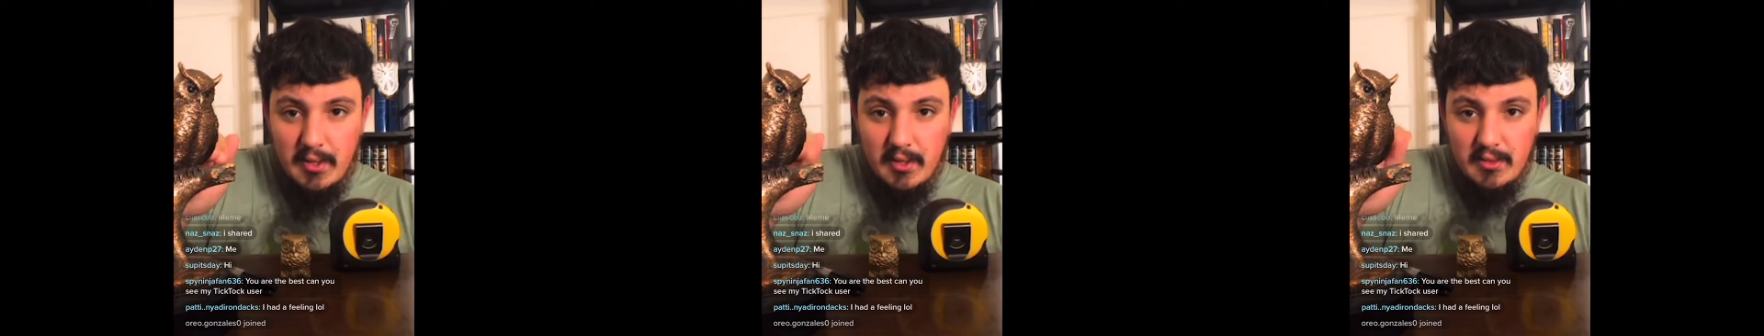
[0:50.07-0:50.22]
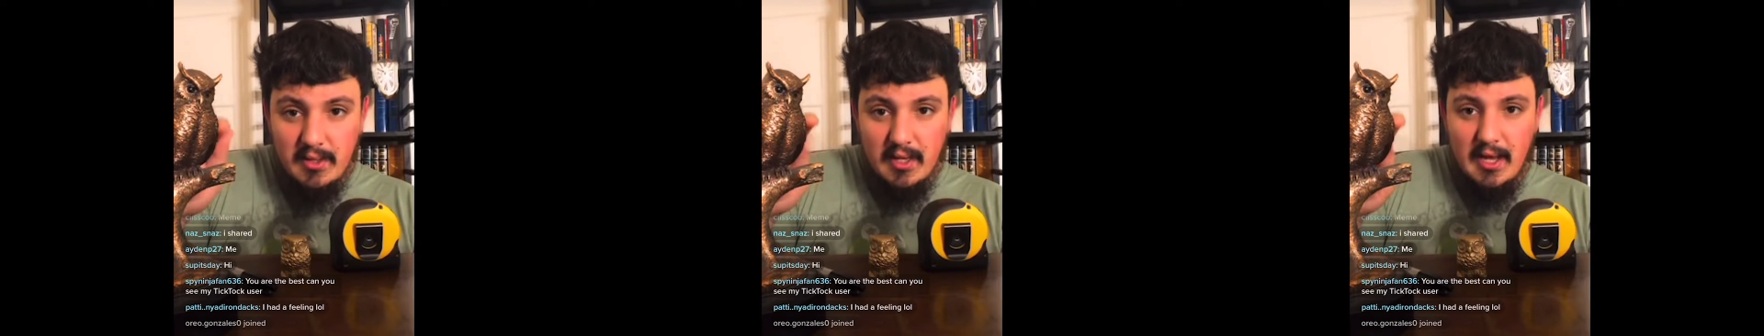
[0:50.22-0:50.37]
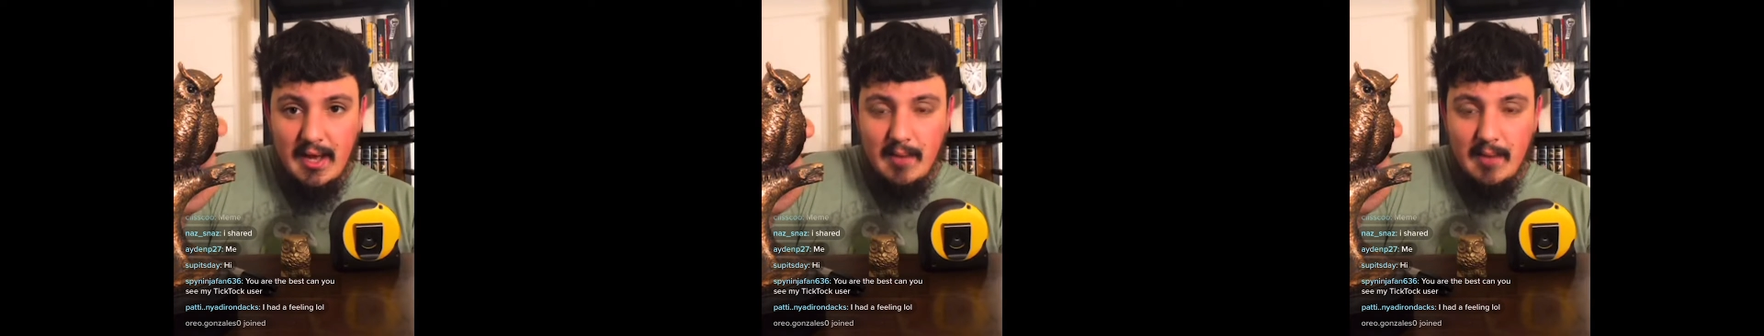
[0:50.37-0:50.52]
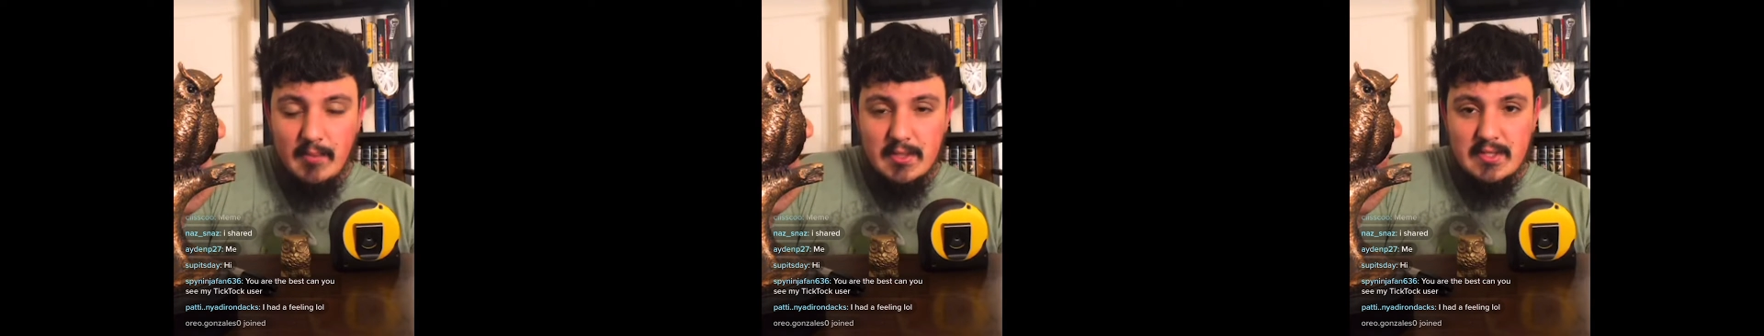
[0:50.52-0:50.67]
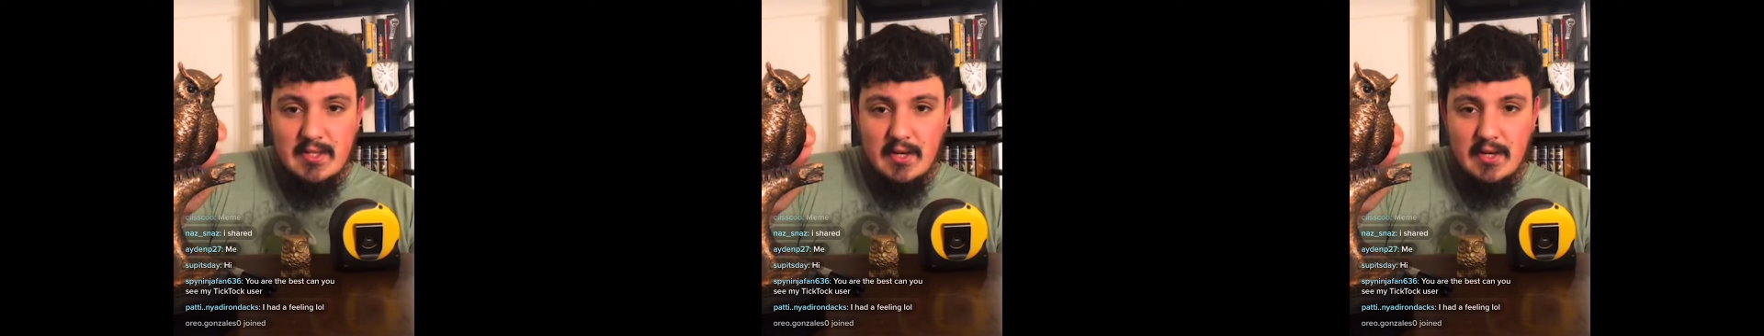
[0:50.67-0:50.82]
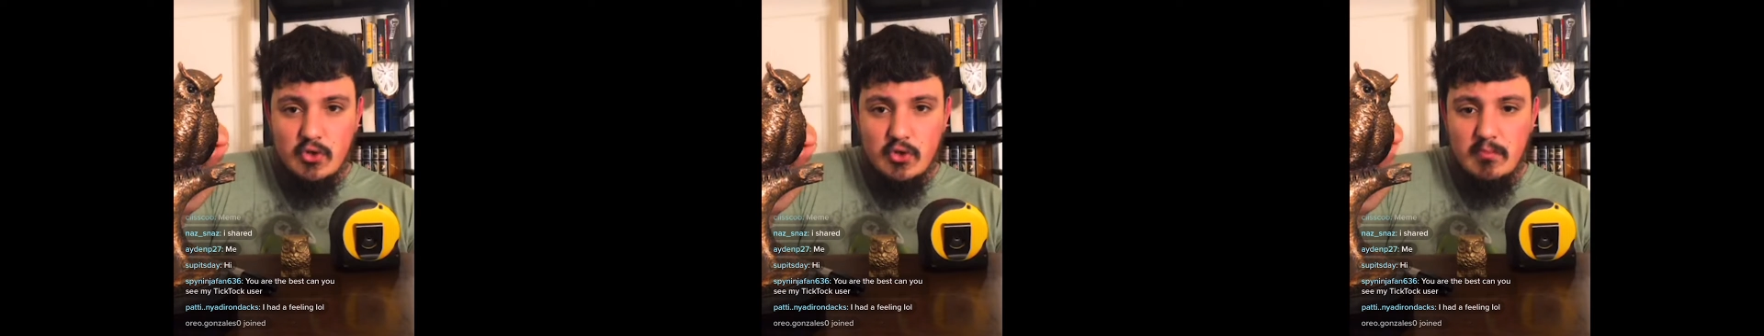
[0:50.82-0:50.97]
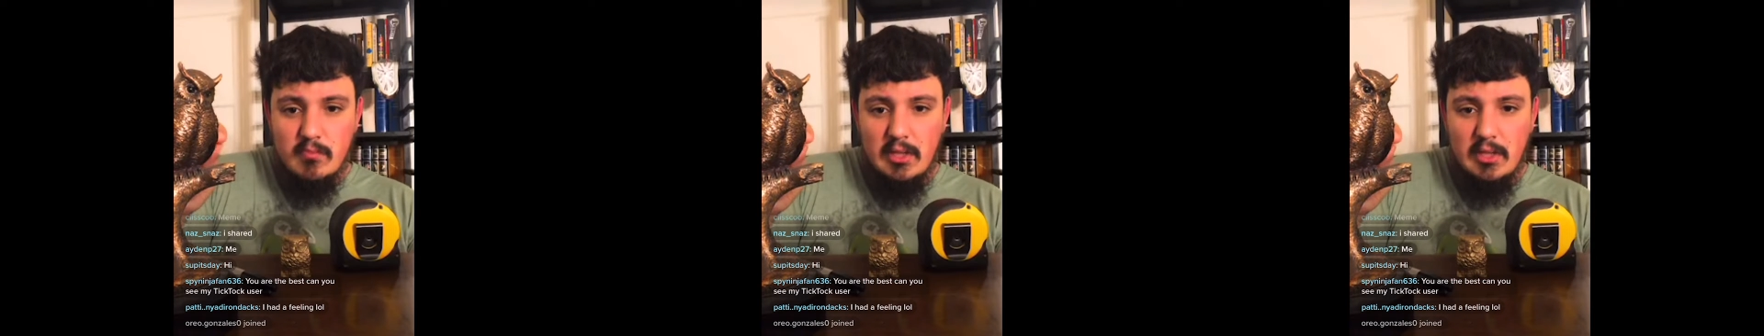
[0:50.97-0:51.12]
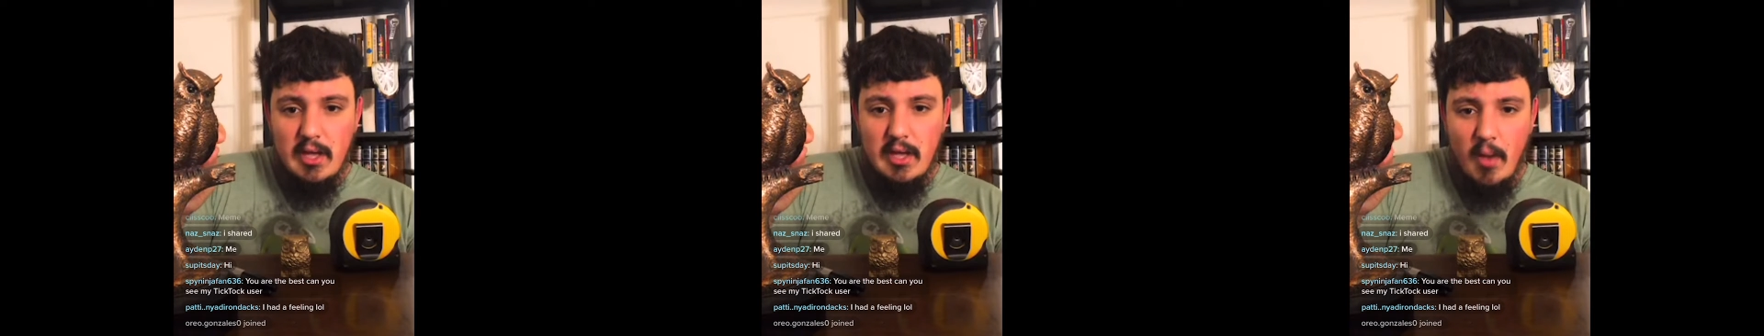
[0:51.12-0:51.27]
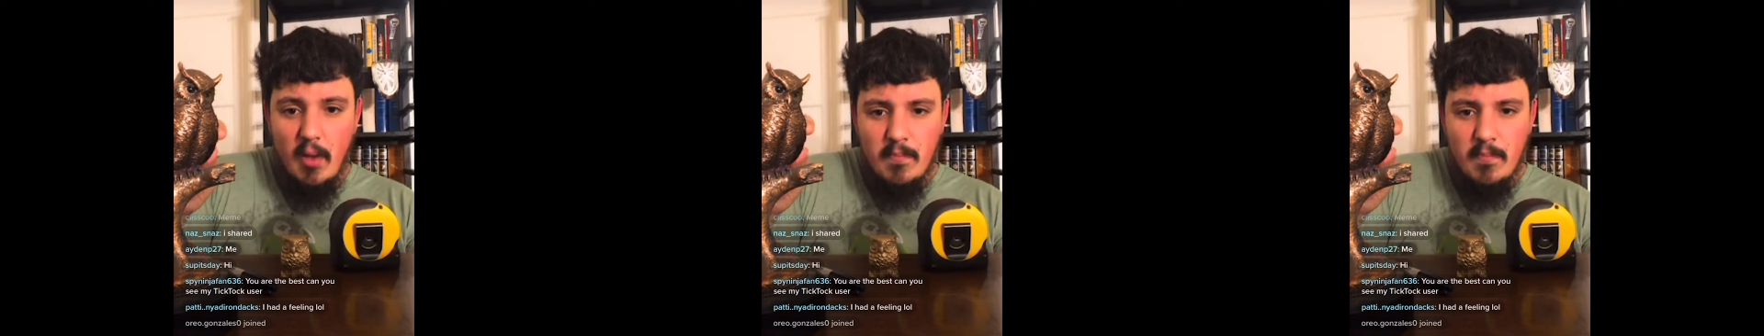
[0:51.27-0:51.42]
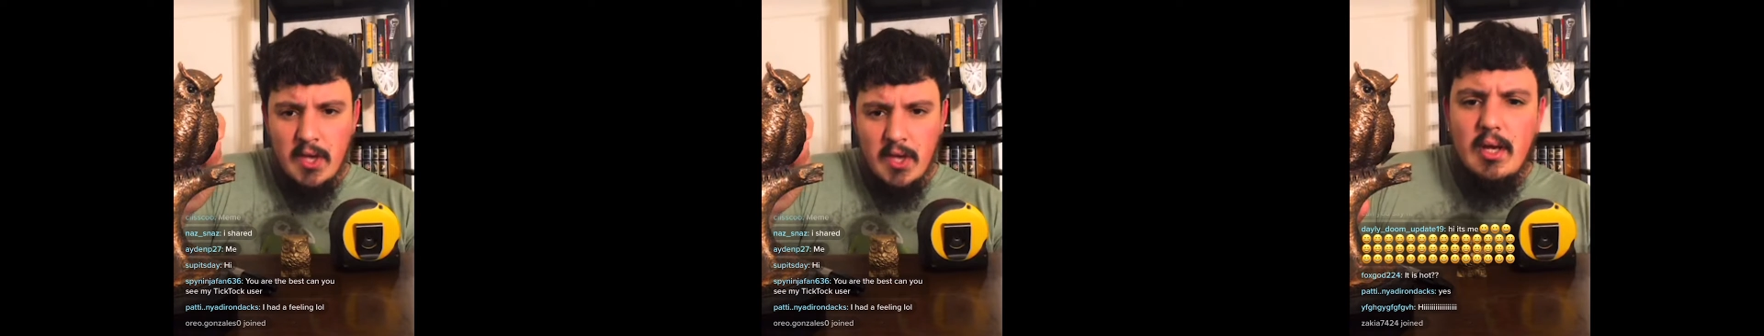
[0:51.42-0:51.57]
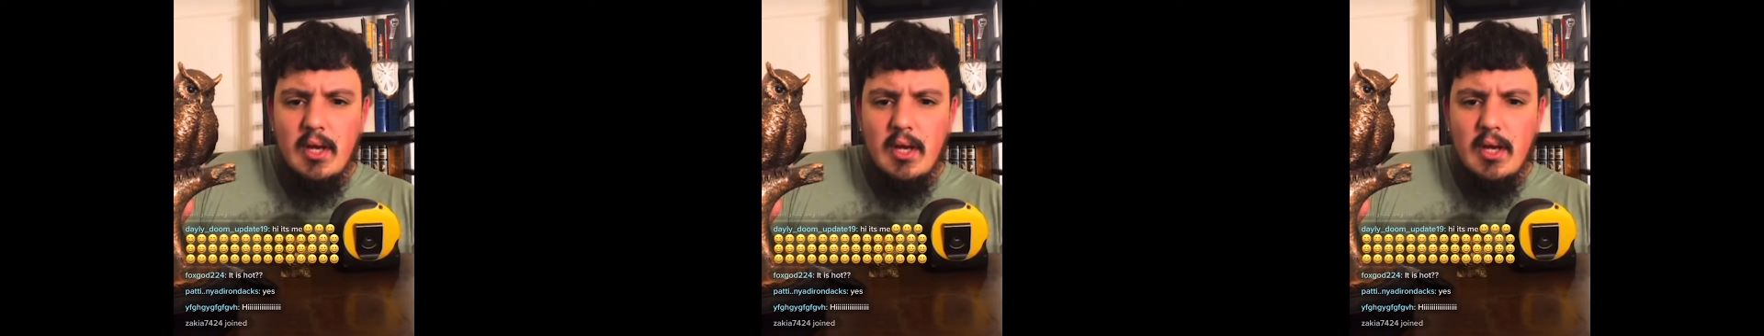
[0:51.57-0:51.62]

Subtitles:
in the comment section below.